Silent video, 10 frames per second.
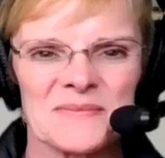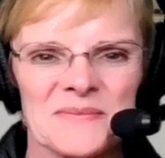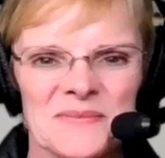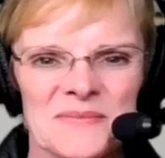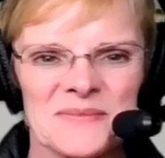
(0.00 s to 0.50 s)

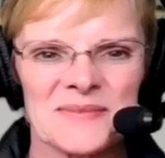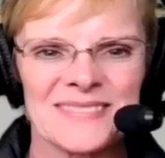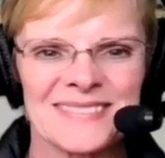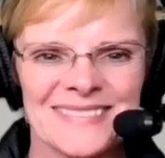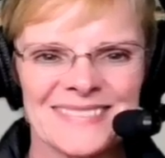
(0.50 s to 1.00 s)

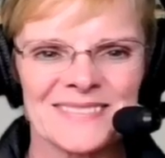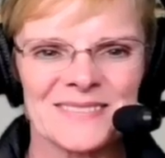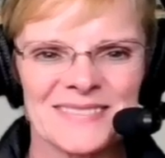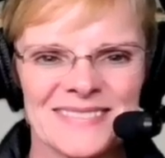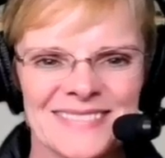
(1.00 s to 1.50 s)

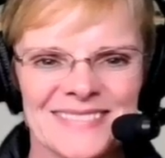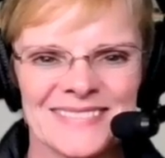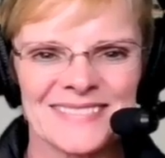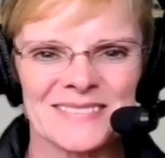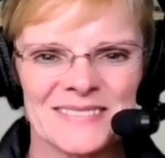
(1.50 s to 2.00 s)

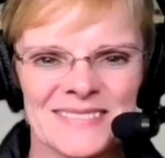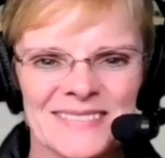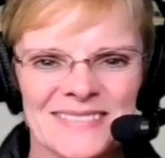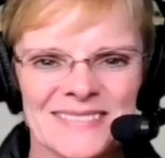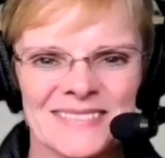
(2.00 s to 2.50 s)

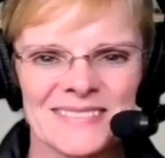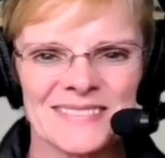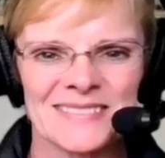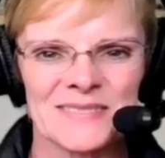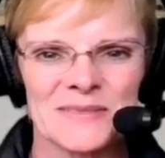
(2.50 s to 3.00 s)

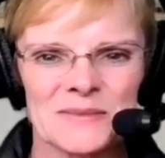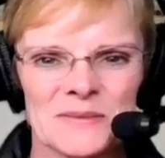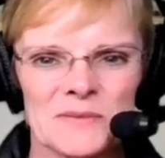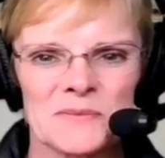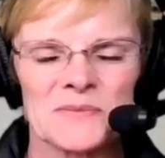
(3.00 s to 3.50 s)
This person isn't speaking.